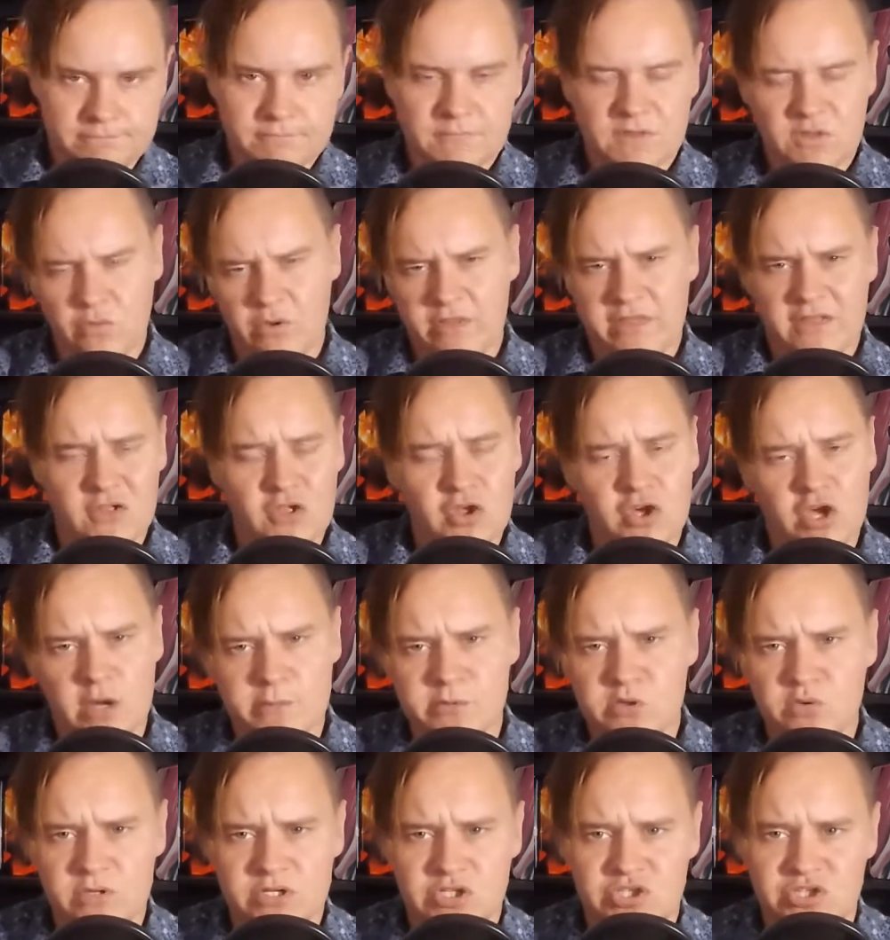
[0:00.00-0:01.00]
The way they look
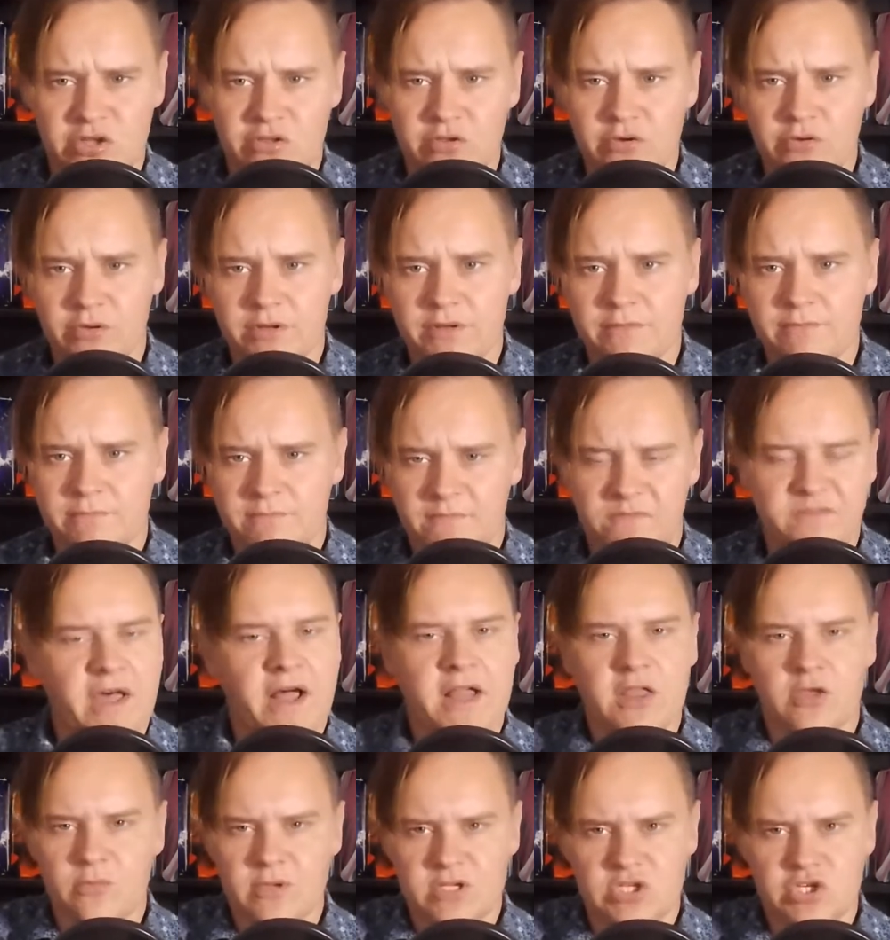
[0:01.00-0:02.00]
up to each other and
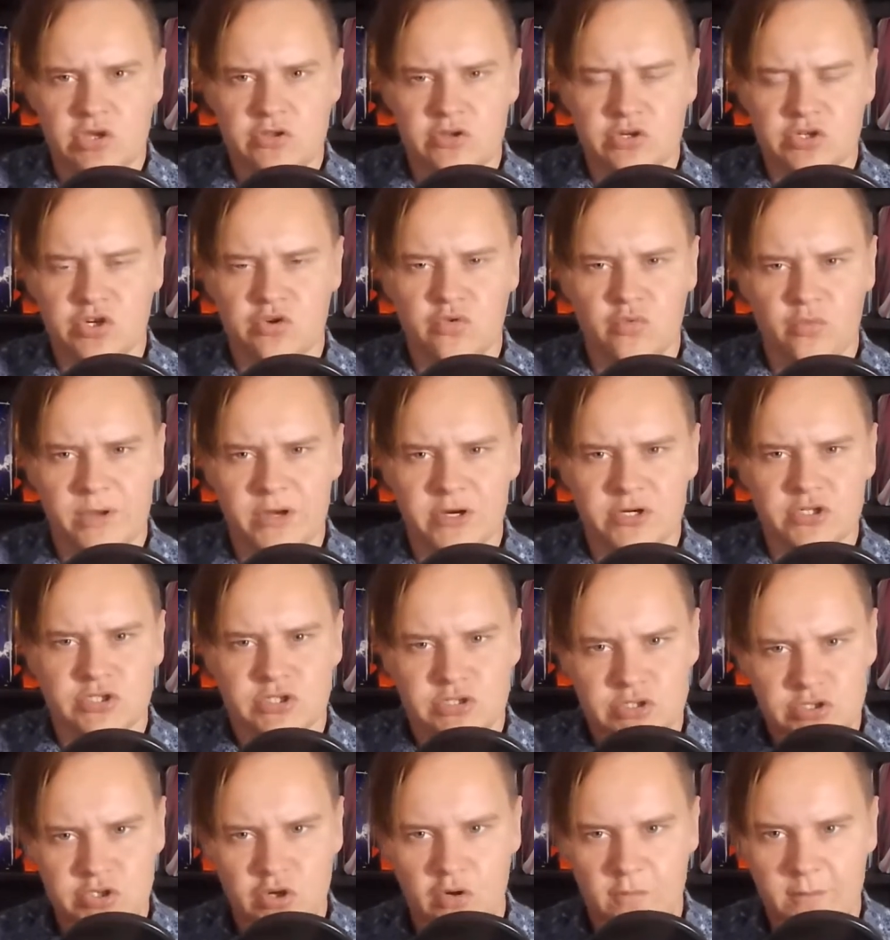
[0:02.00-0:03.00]
value each other's careers
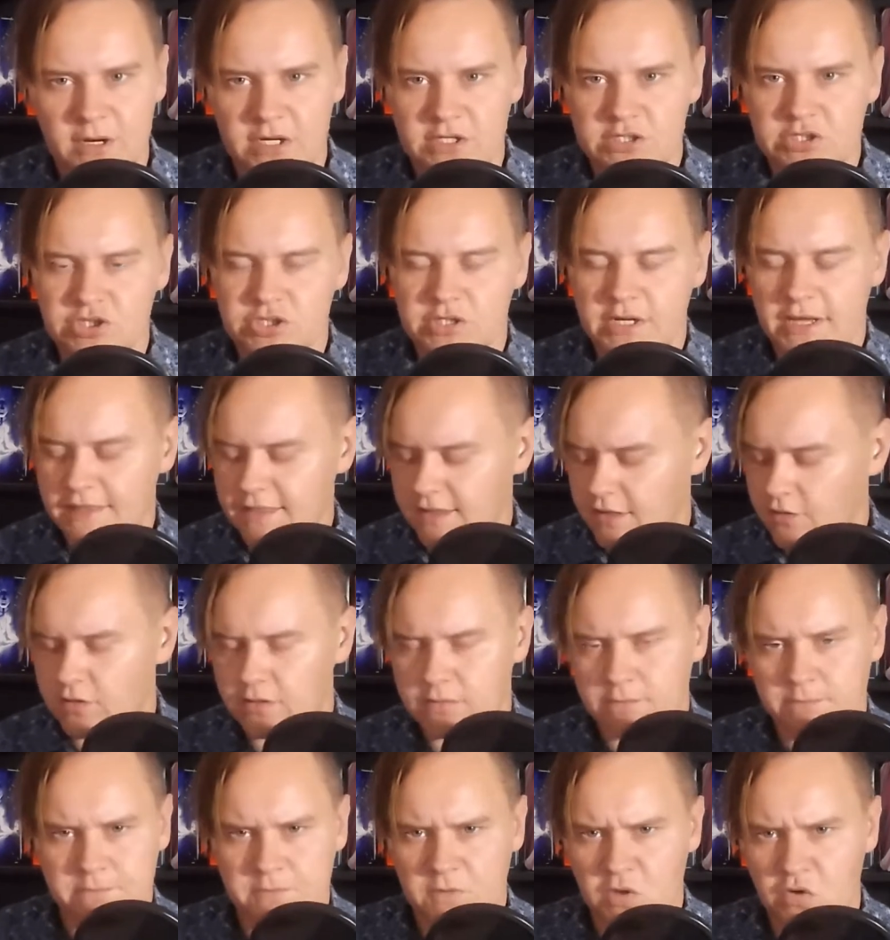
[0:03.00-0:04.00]
so much, I
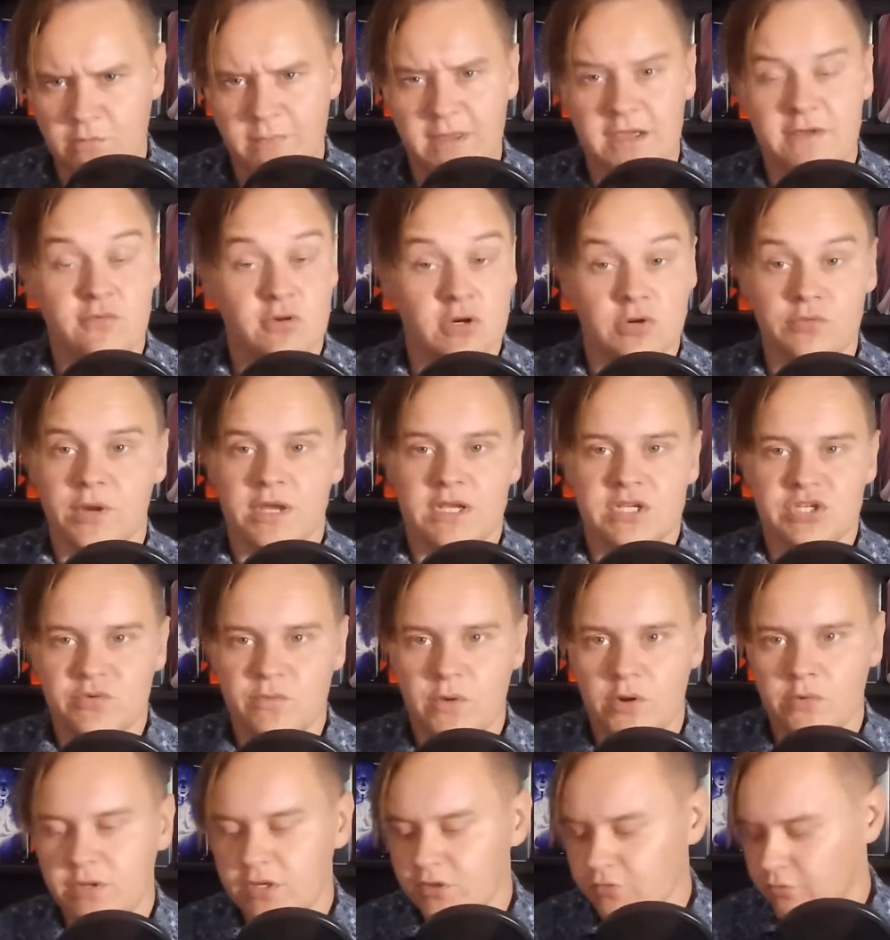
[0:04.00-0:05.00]
think, could make for a great
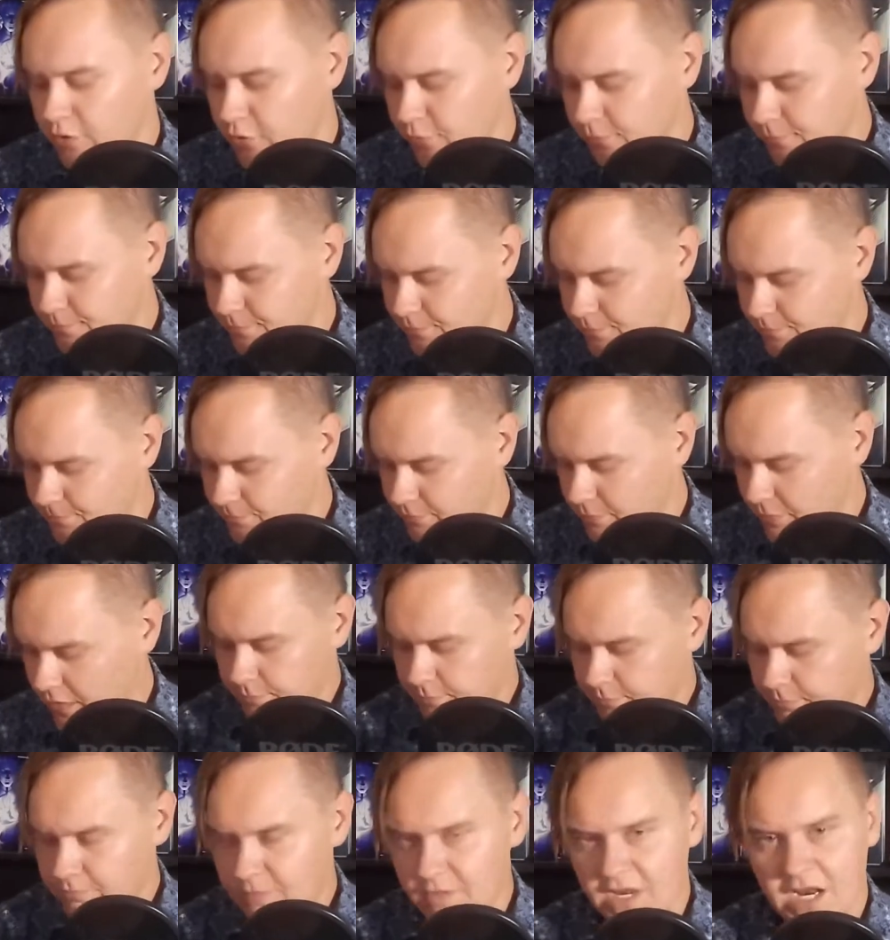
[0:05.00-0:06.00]
duo hero.
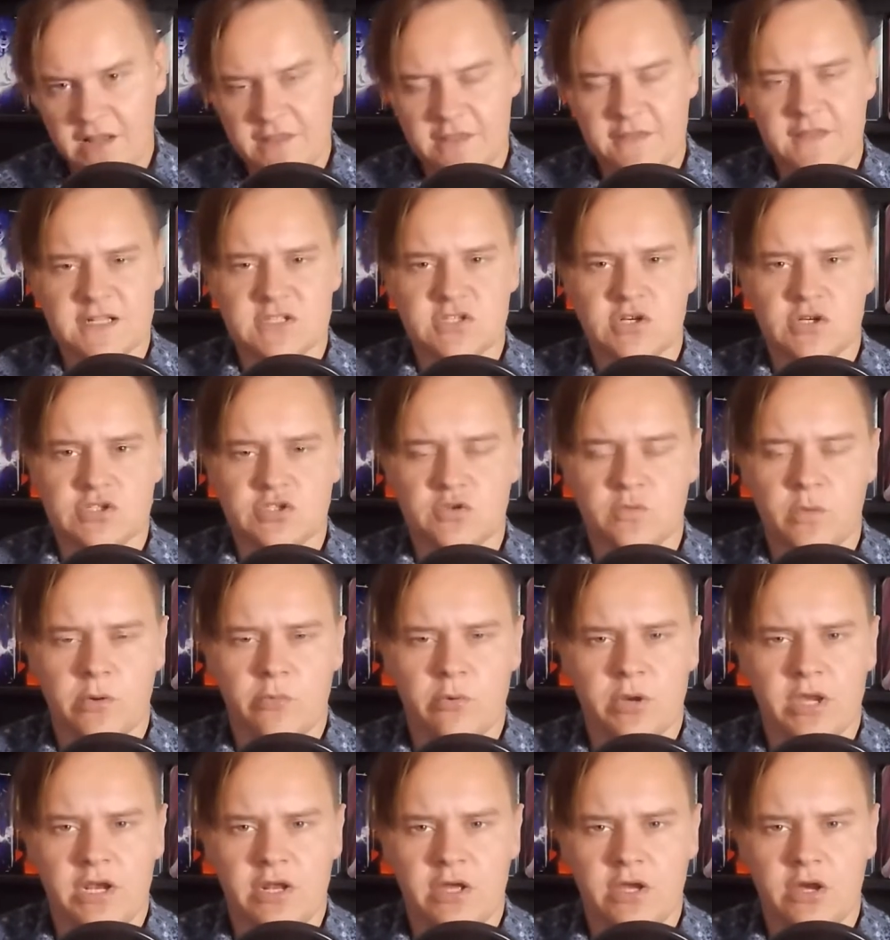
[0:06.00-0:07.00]
And I think that's also where
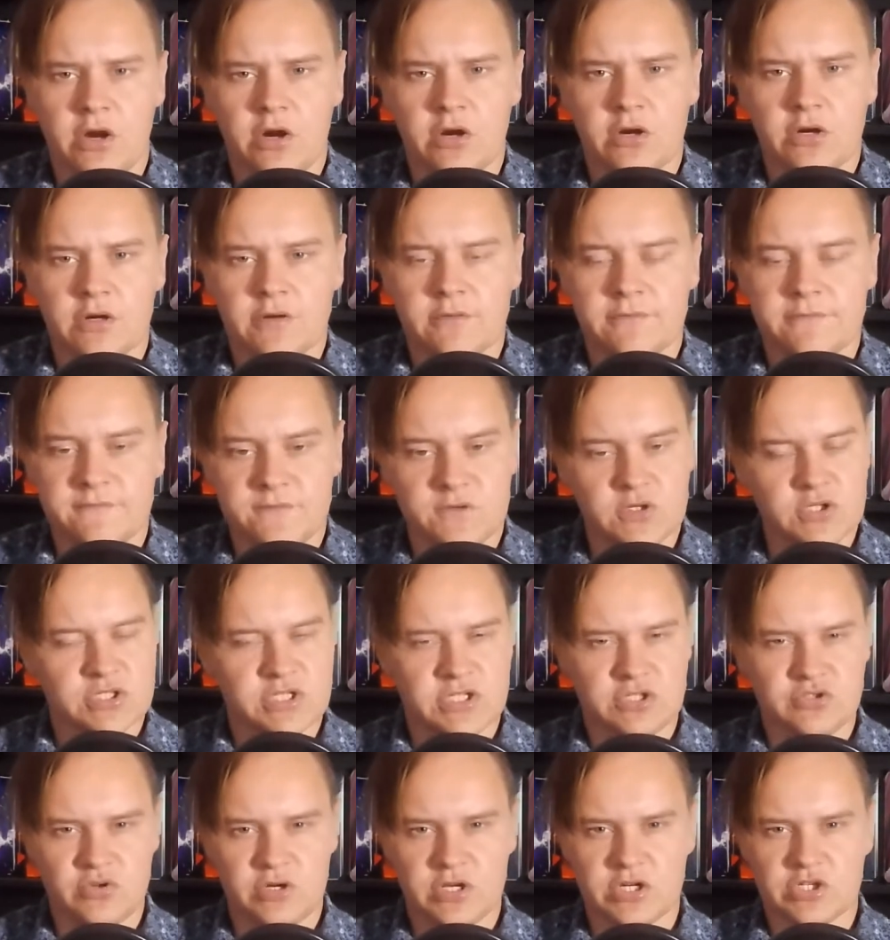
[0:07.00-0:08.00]
we're getting our first
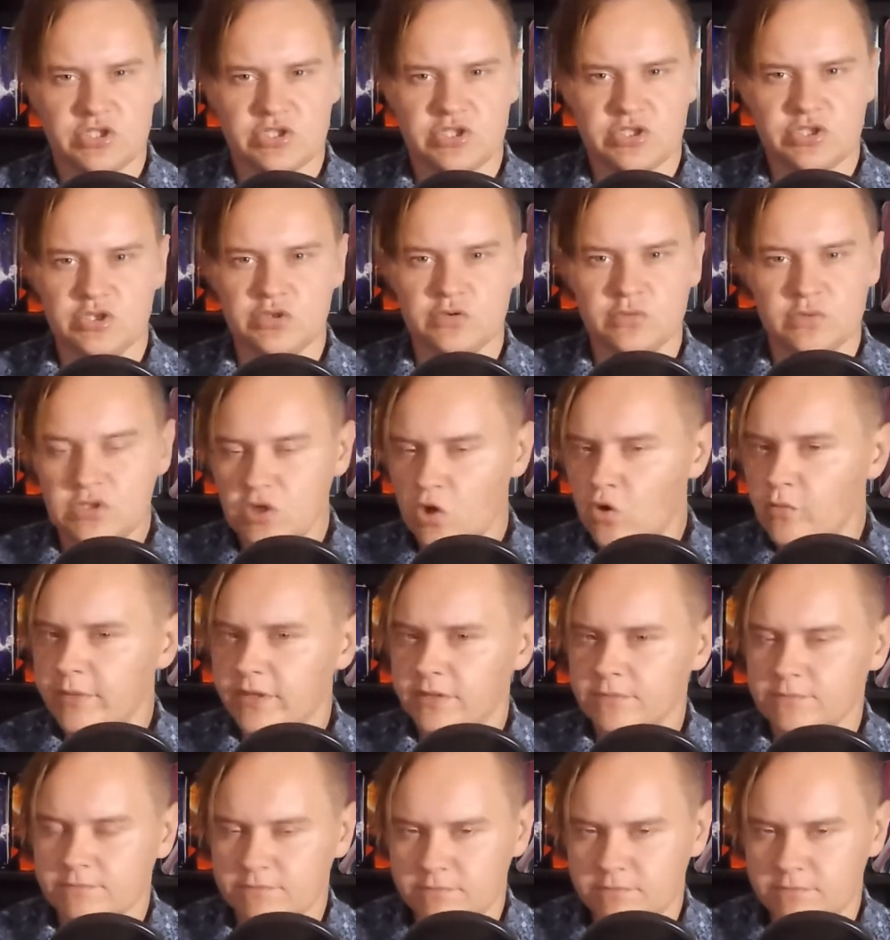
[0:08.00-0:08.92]
introduction to Toma